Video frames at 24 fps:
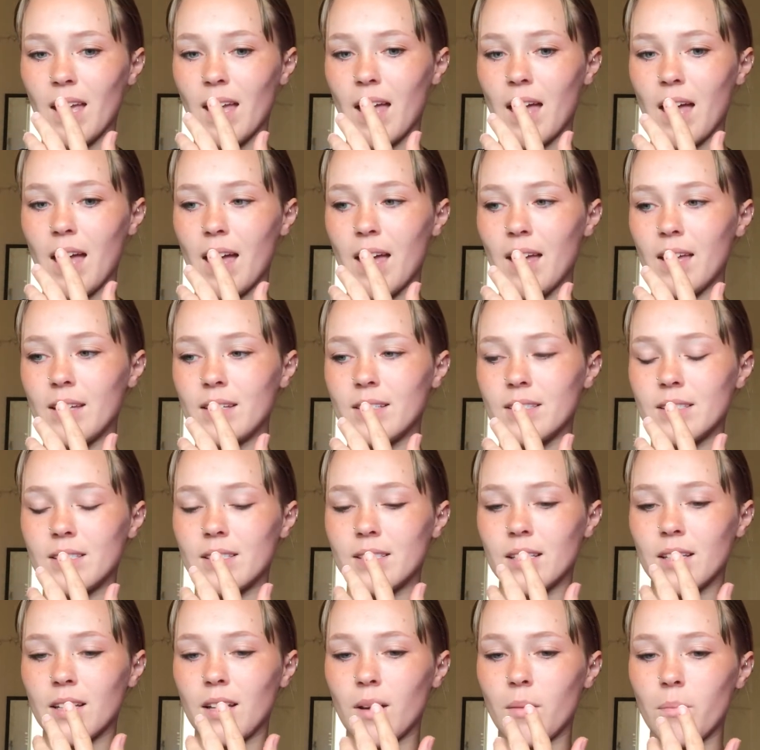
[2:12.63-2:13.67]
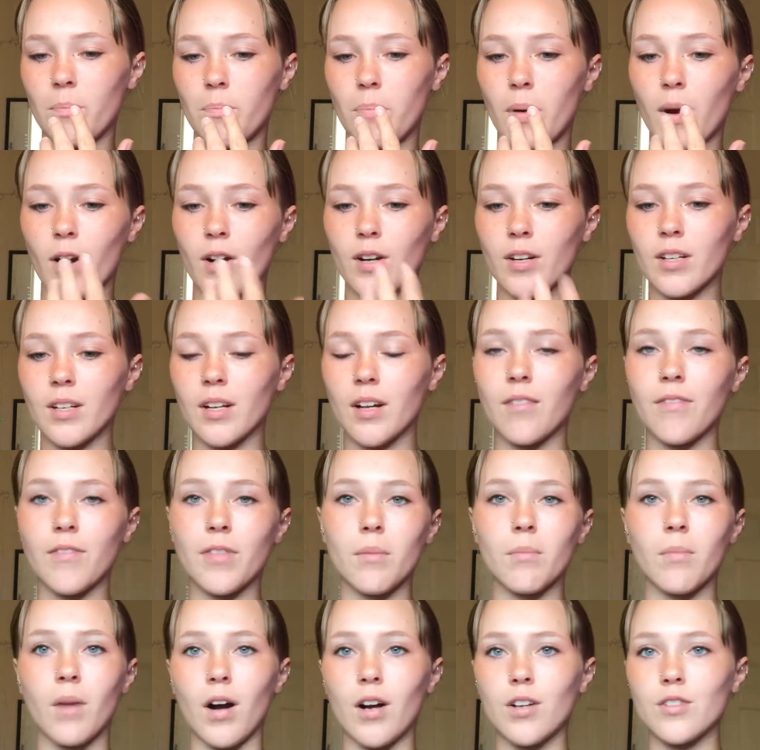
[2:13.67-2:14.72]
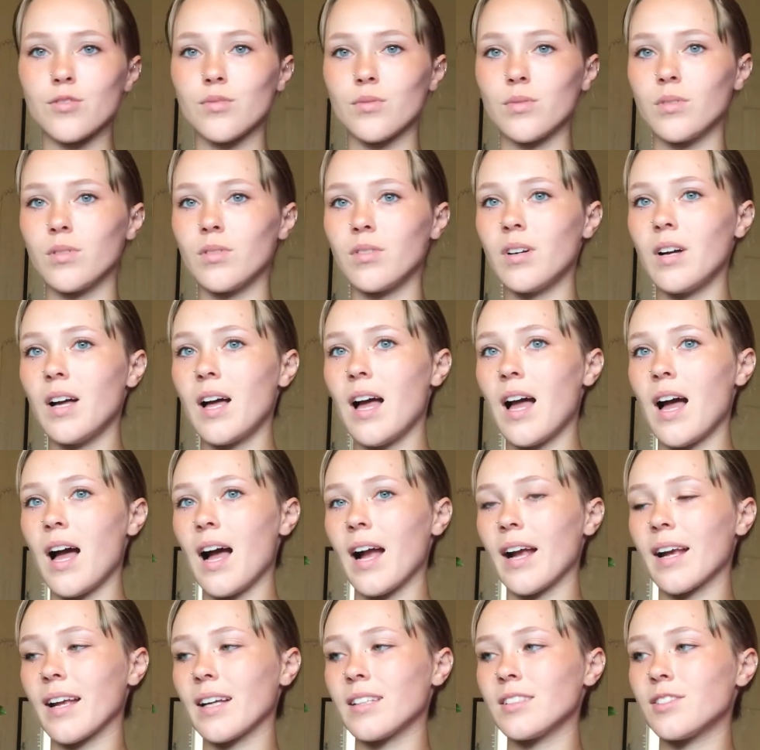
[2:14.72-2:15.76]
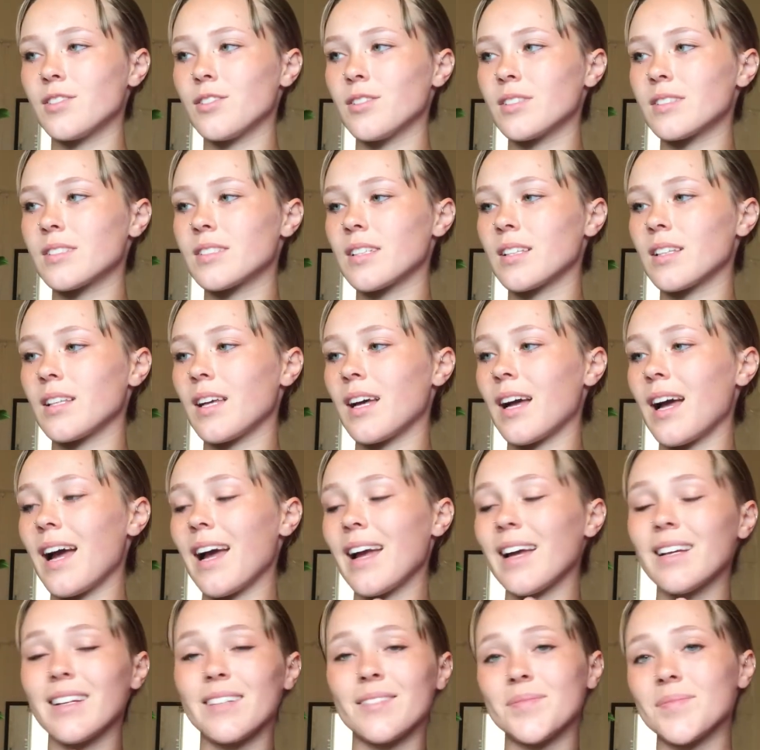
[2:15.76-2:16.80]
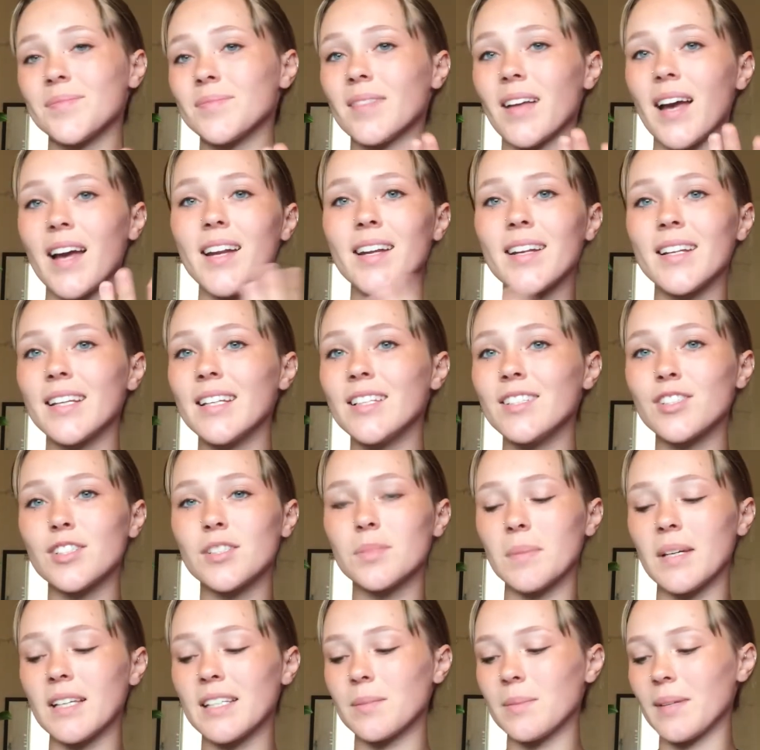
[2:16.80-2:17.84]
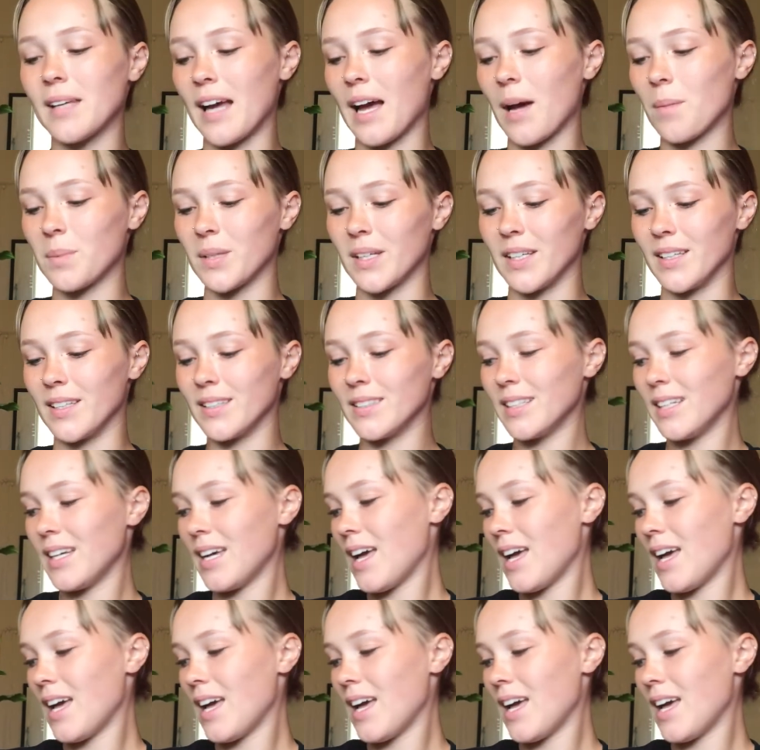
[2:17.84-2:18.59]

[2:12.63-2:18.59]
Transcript: And part of the module, I guess you could say, he just makes me happy.